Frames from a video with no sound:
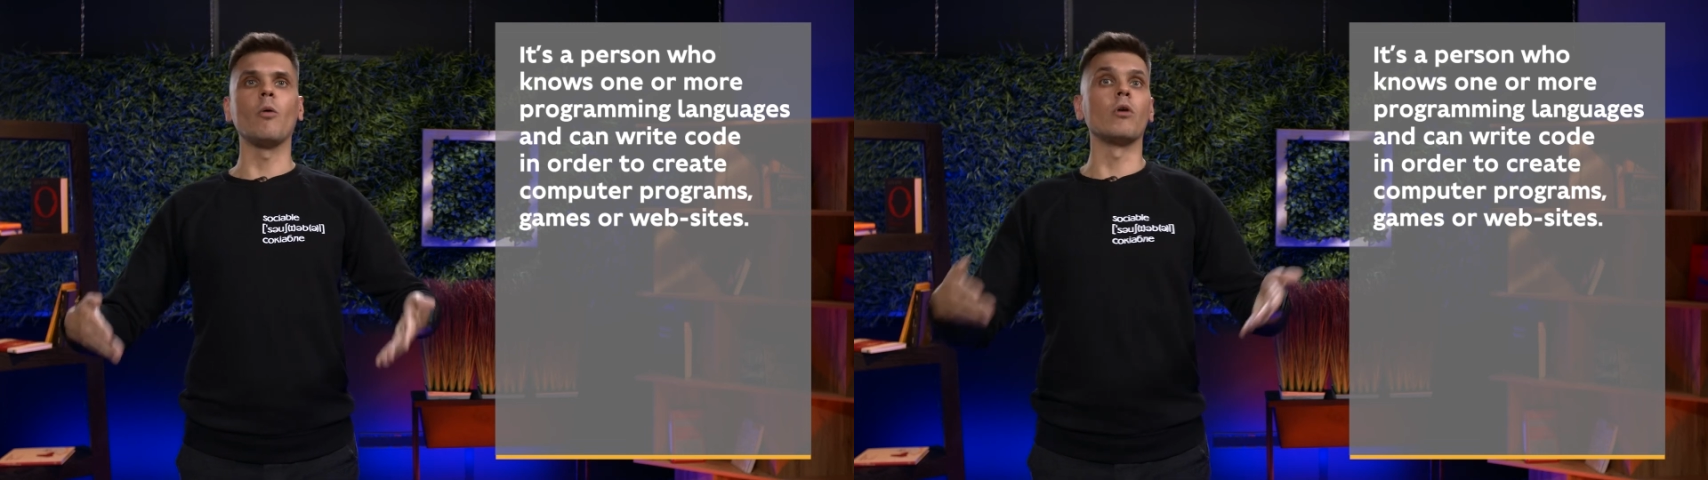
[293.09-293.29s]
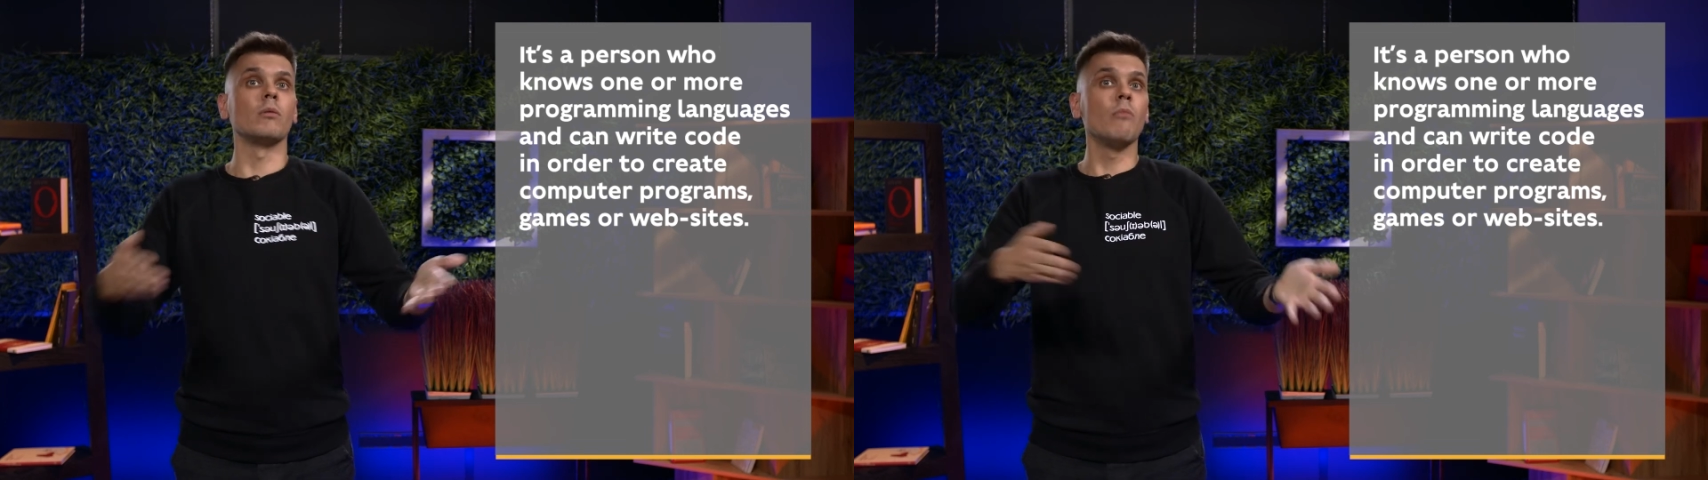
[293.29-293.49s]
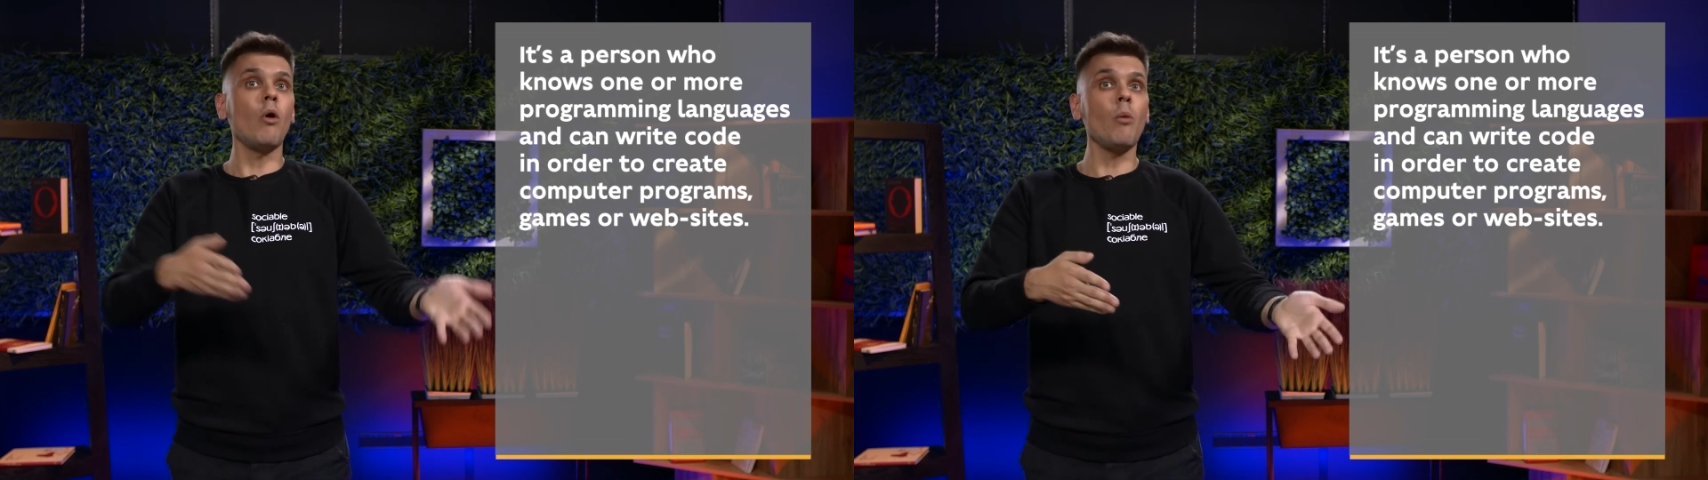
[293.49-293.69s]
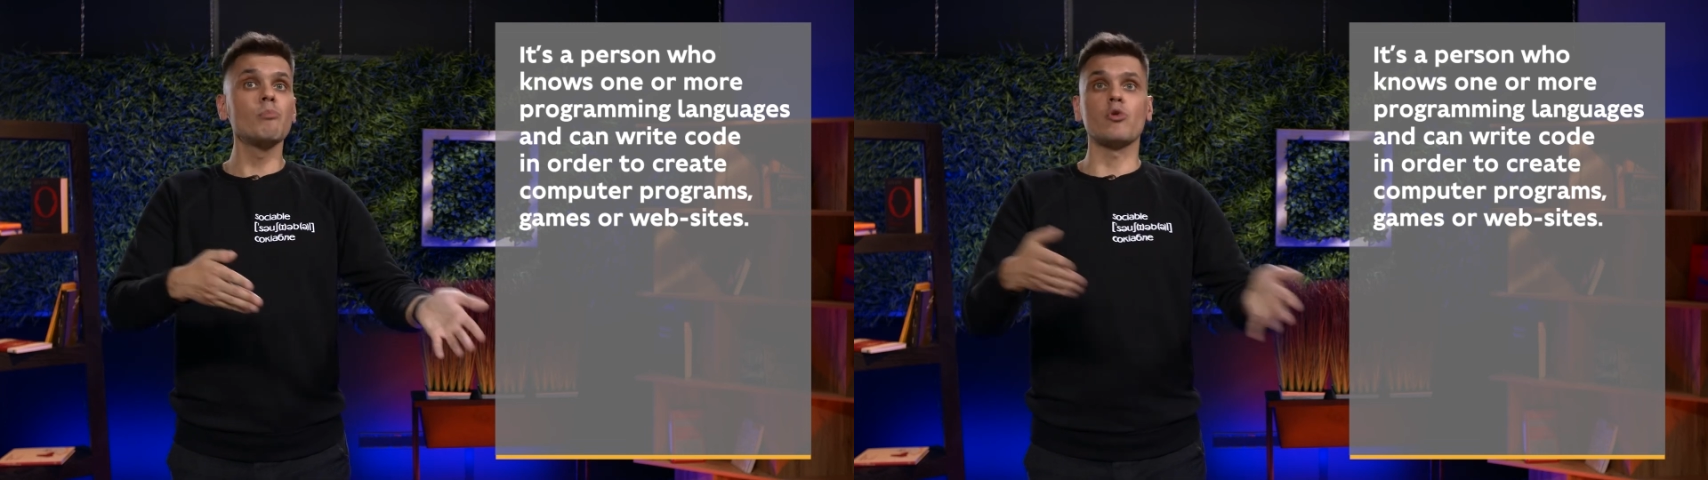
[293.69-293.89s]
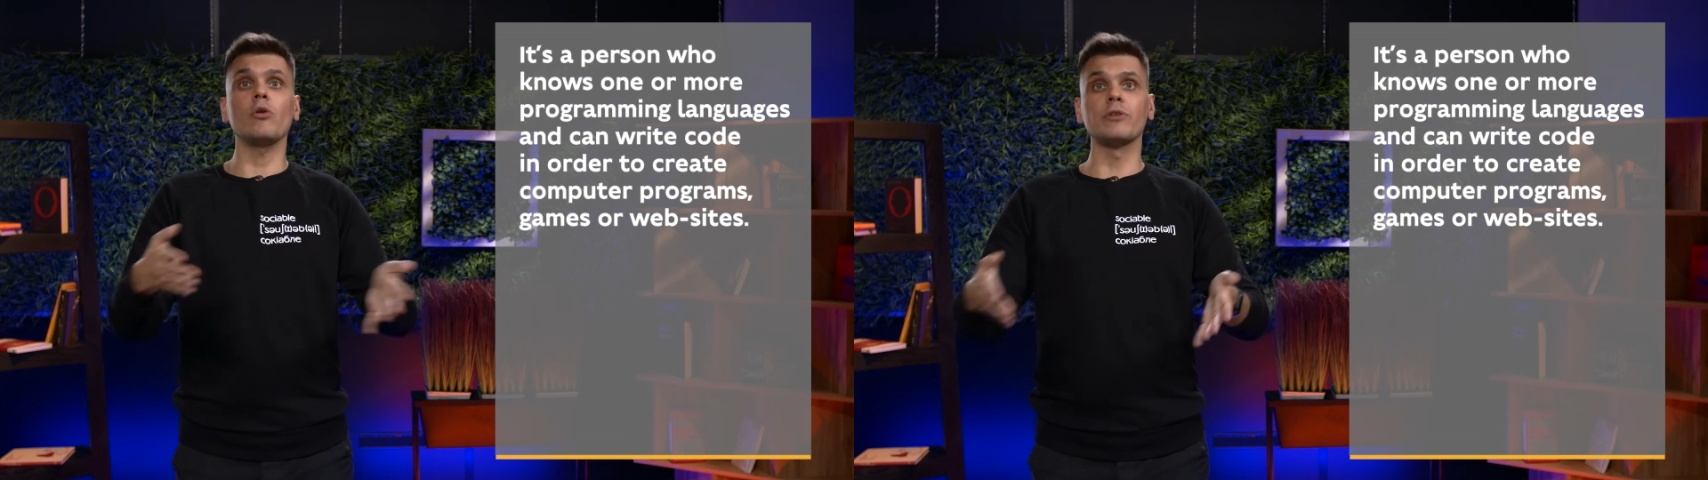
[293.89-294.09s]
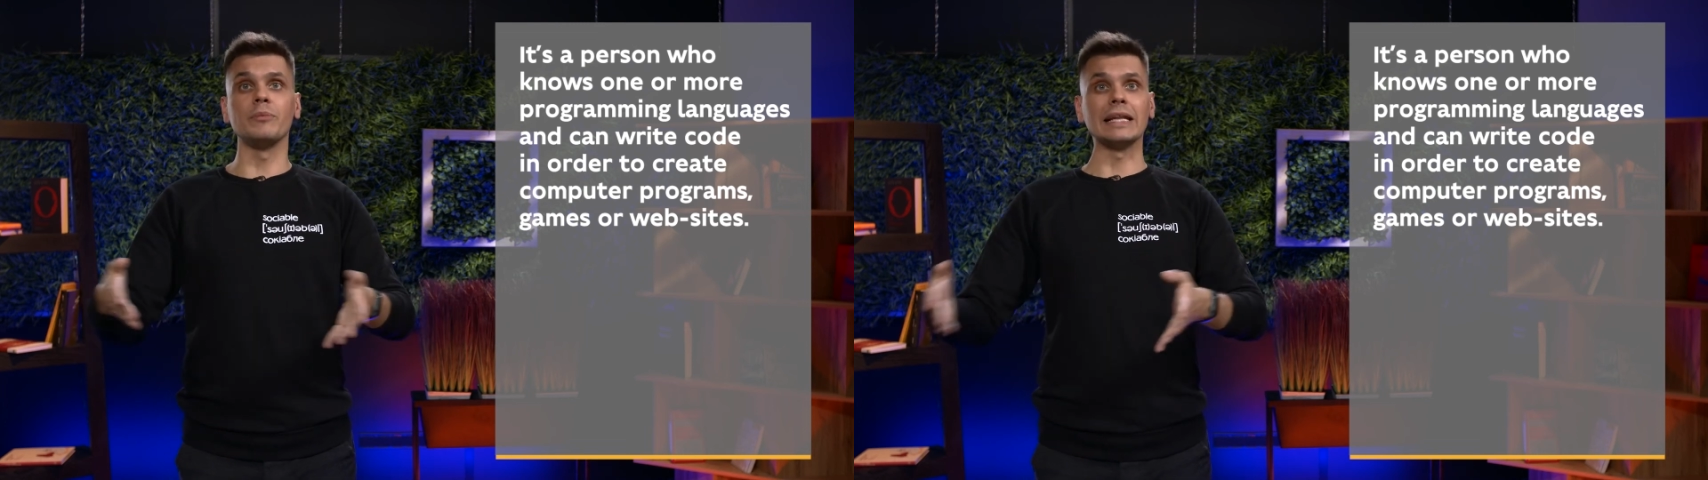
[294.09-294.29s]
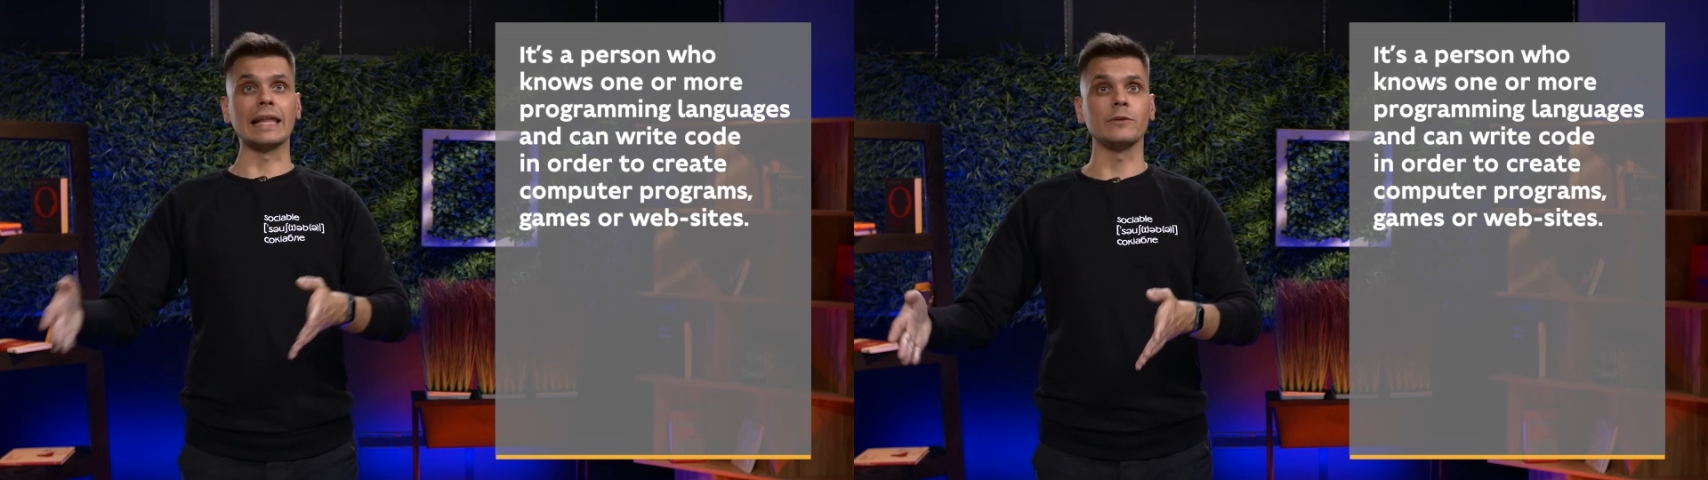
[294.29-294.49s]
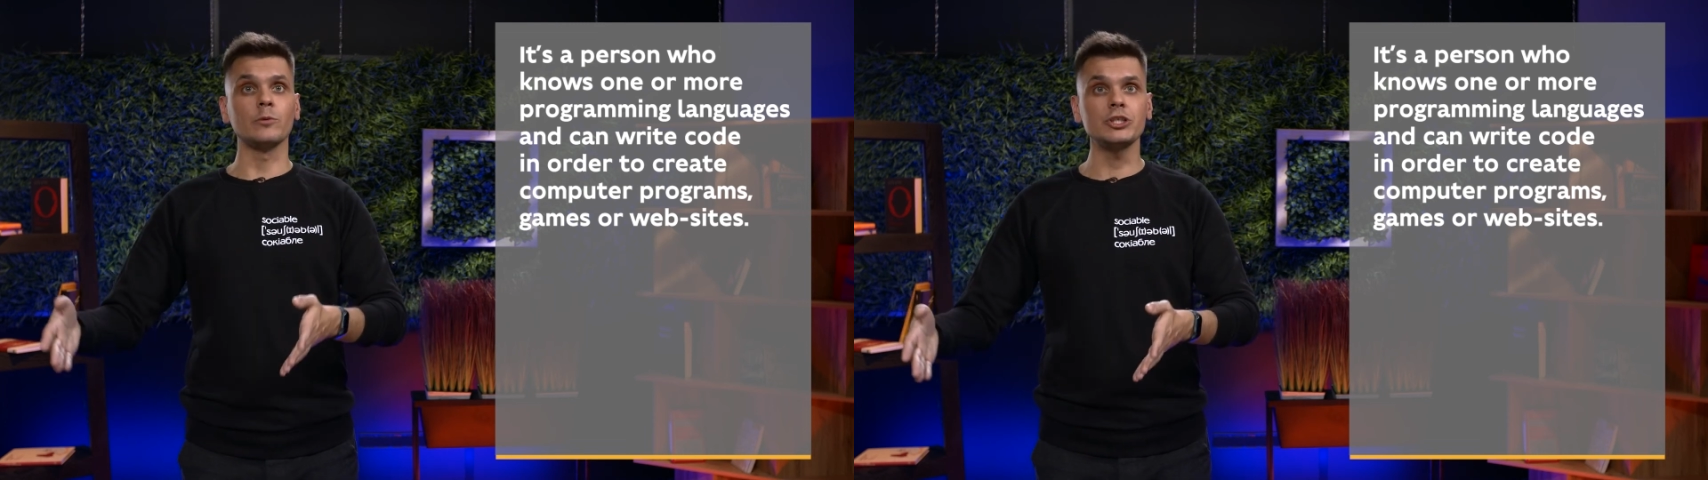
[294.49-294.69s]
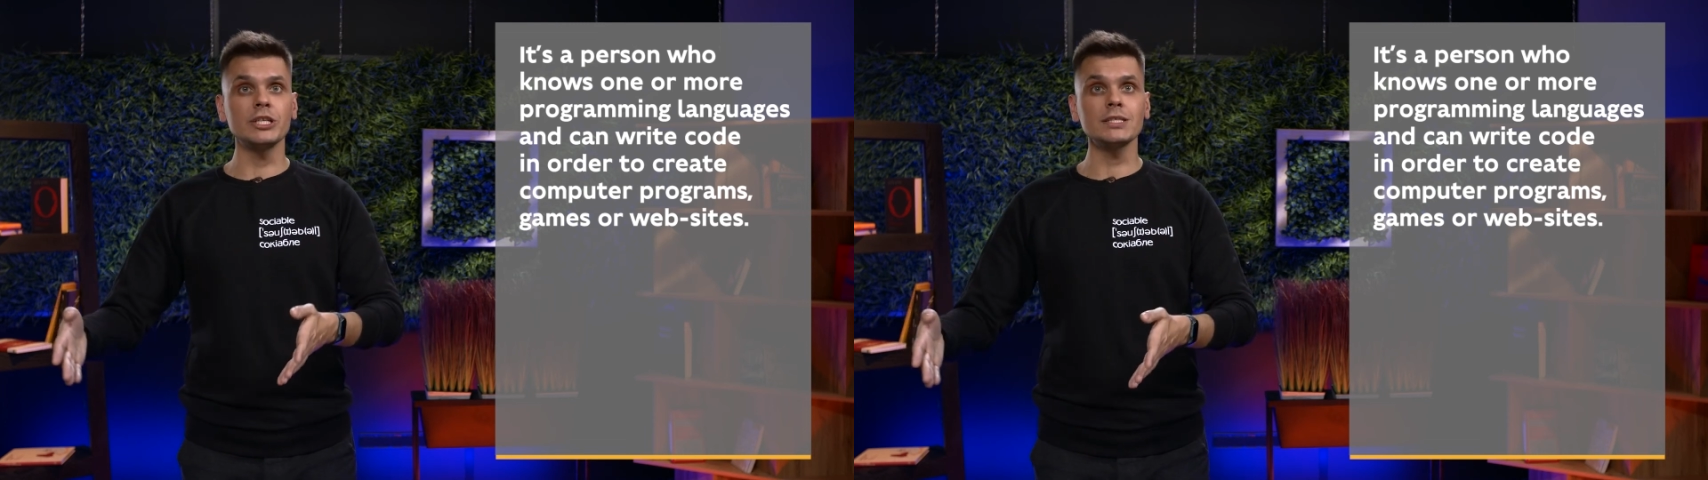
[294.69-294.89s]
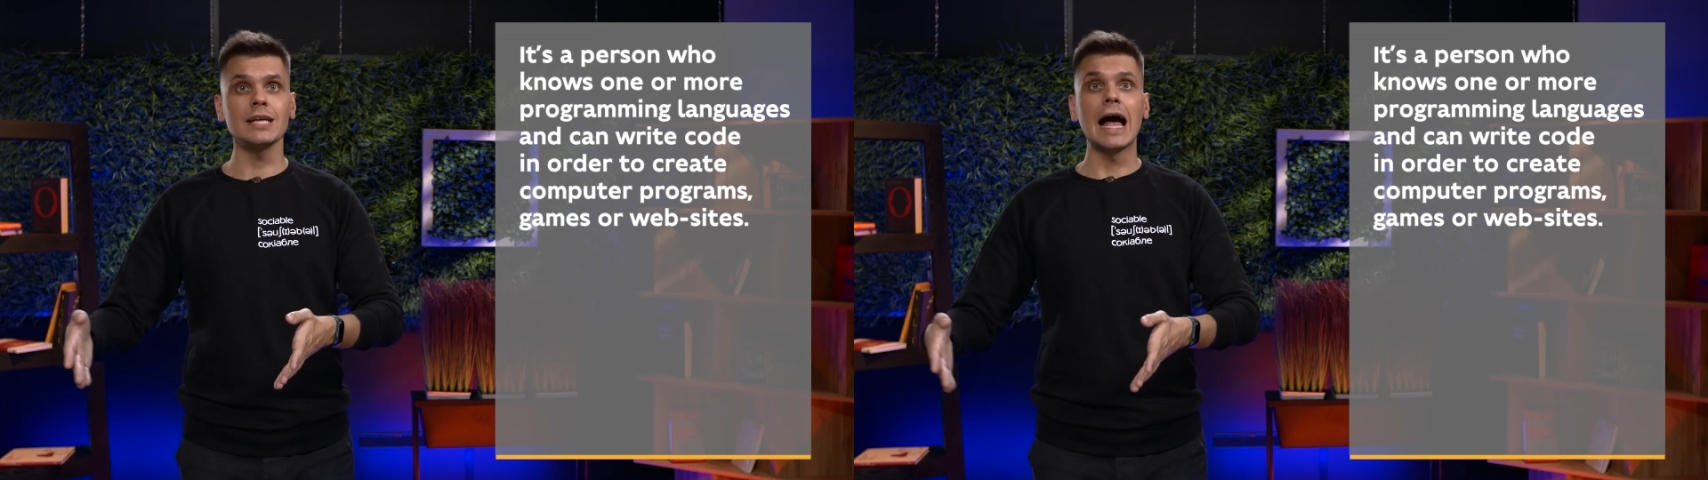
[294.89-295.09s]
or more programming
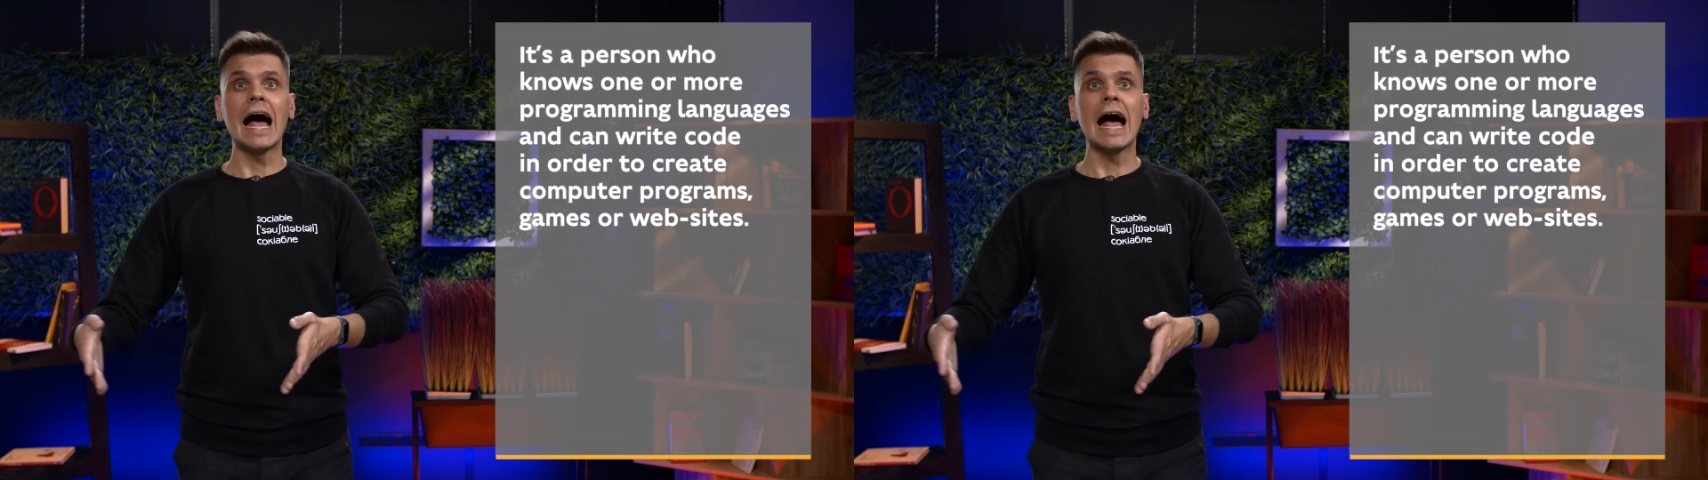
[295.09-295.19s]
languages